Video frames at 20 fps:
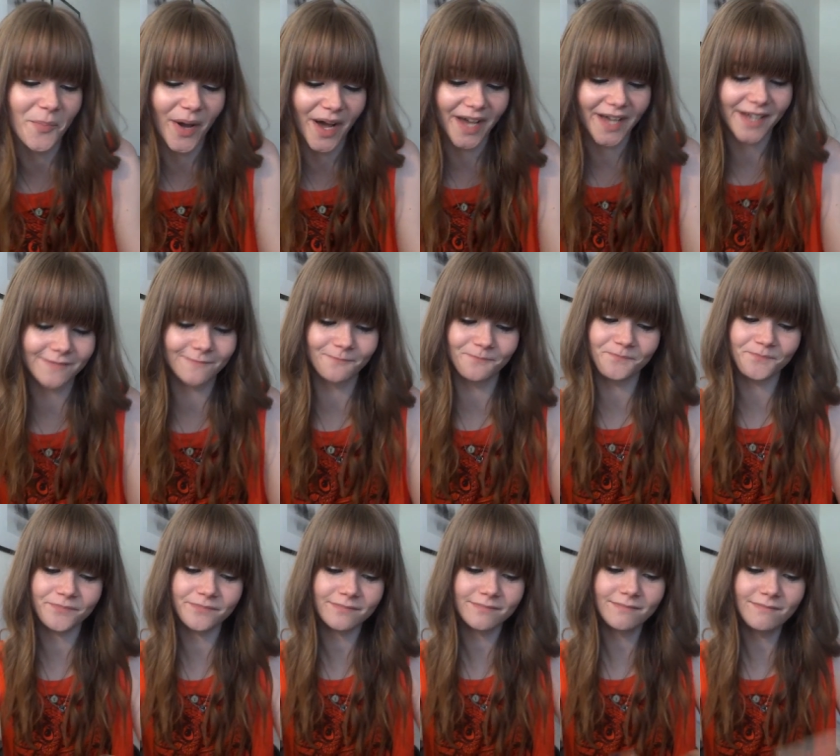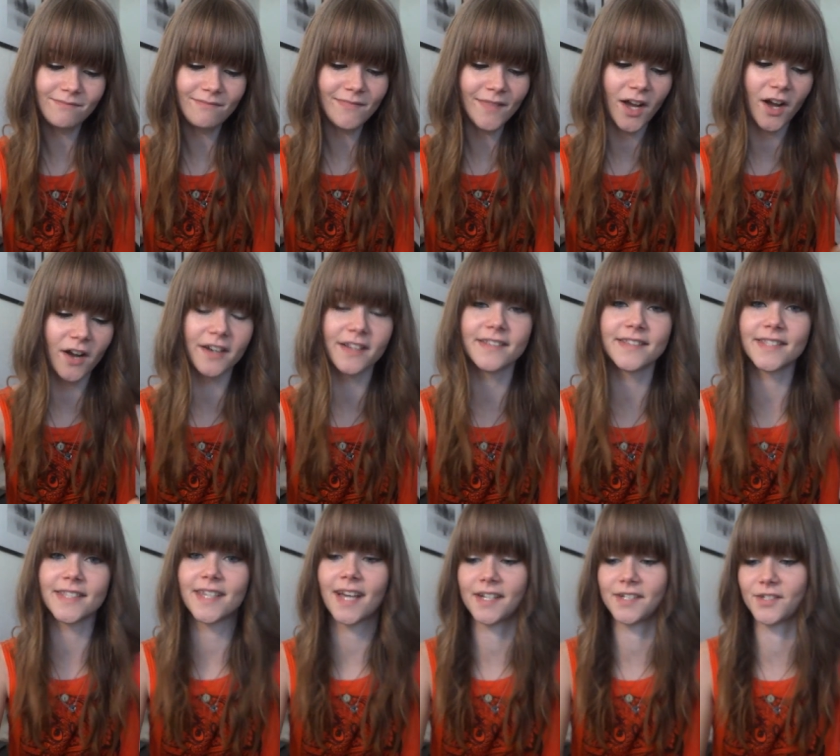but
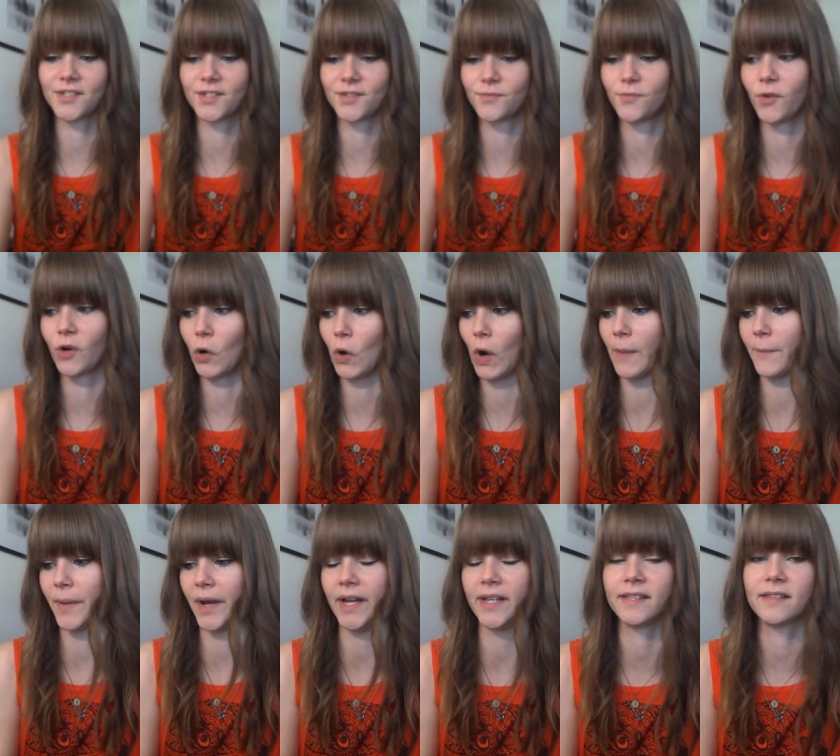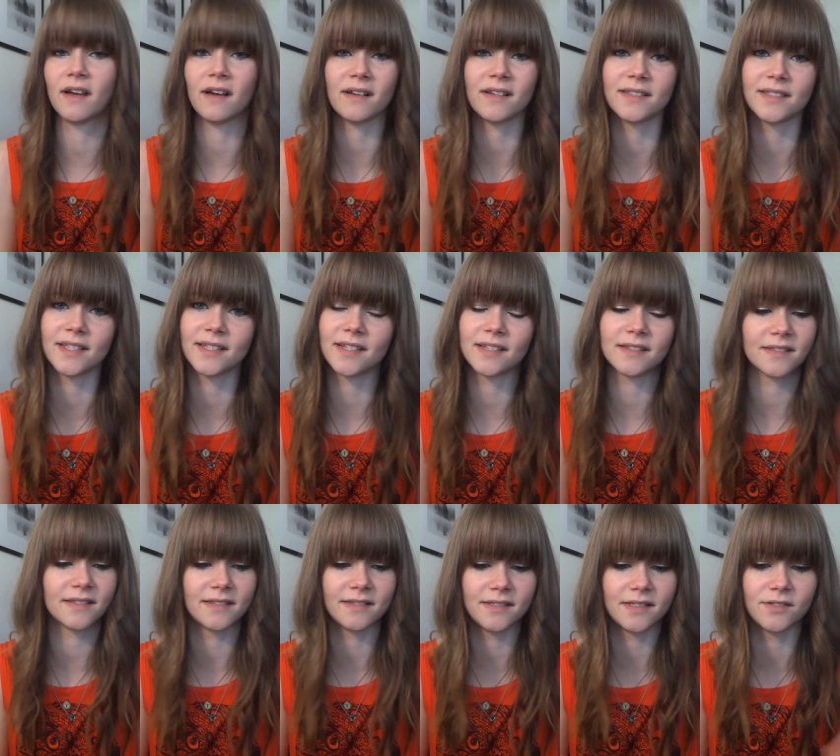honestly, I just regret buying that because it
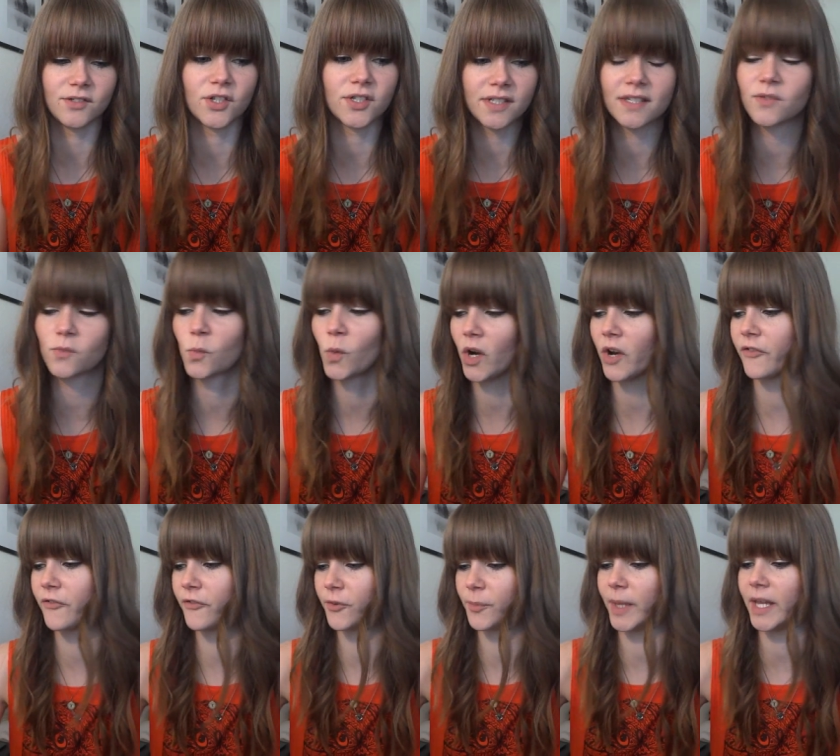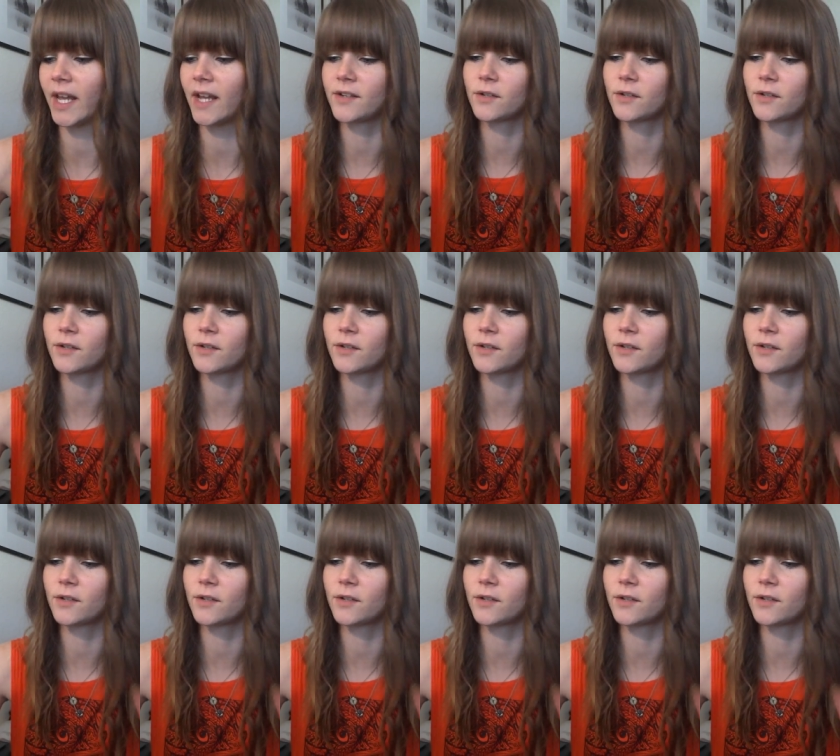does just doesn't work for me.